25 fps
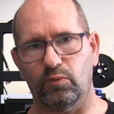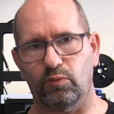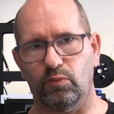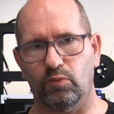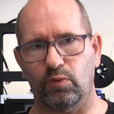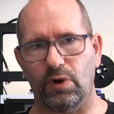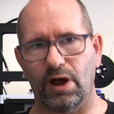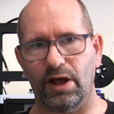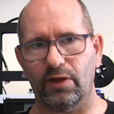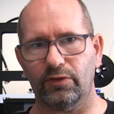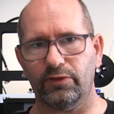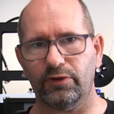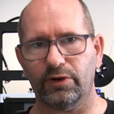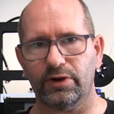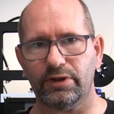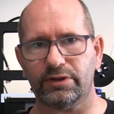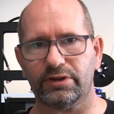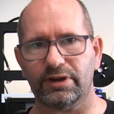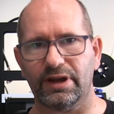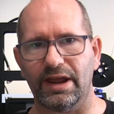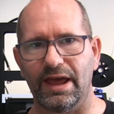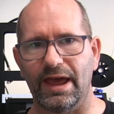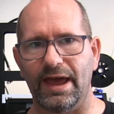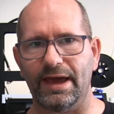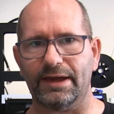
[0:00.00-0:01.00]
while there
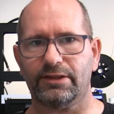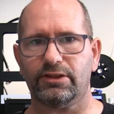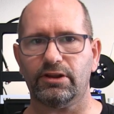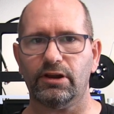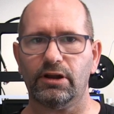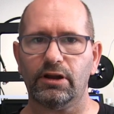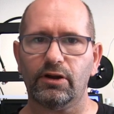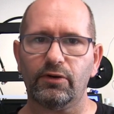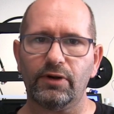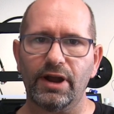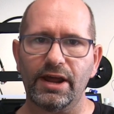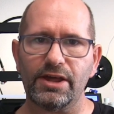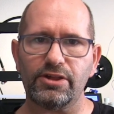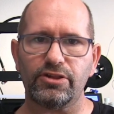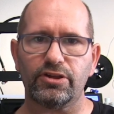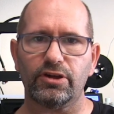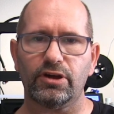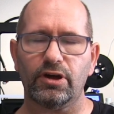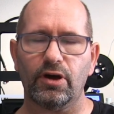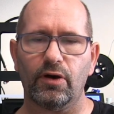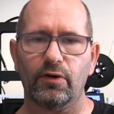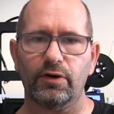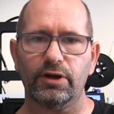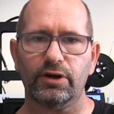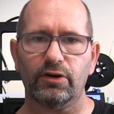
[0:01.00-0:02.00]
is an
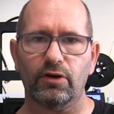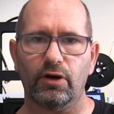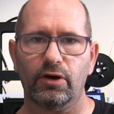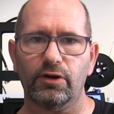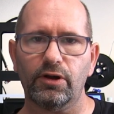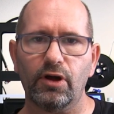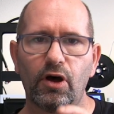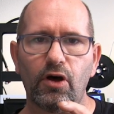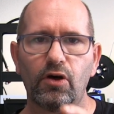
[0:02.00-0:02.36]
acceleration going on,